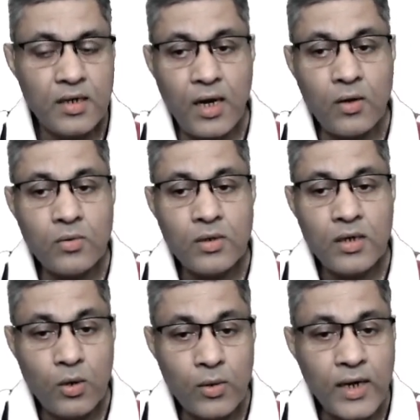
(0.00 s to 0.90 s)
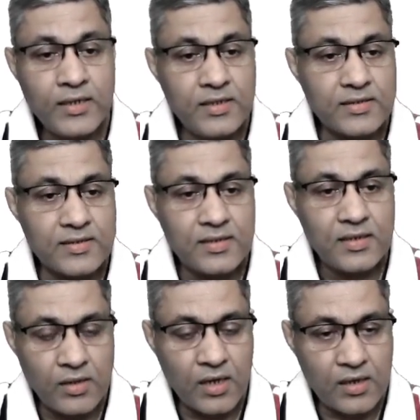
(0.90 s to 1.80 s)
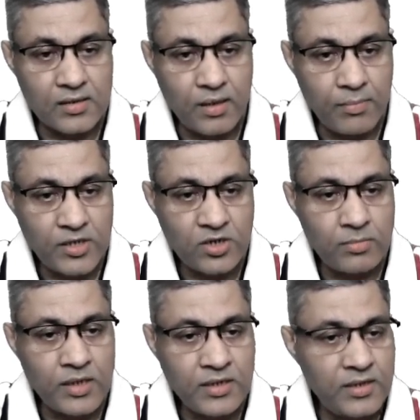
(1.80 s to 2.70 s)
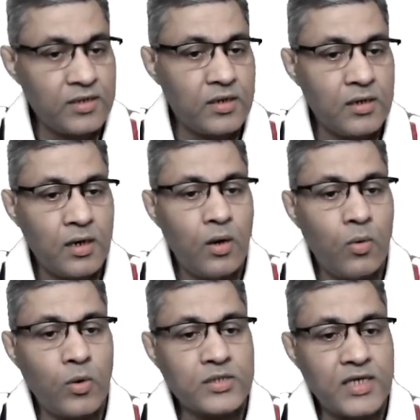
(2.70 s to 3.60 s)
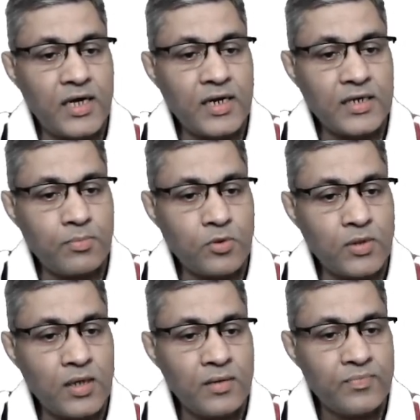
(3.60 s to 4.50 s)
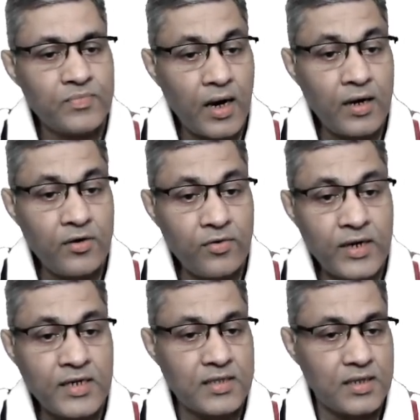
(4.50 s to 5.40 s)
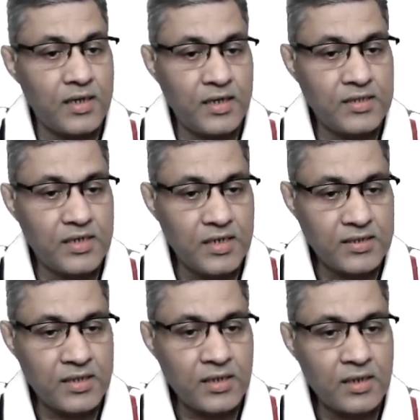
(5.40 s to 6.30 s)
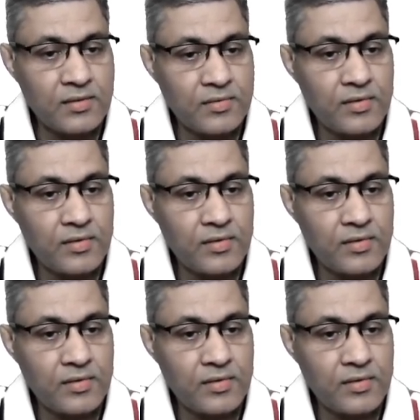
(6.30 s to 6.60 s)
Now look at this. The measurement here was correct up to the 100th digit, isn't it?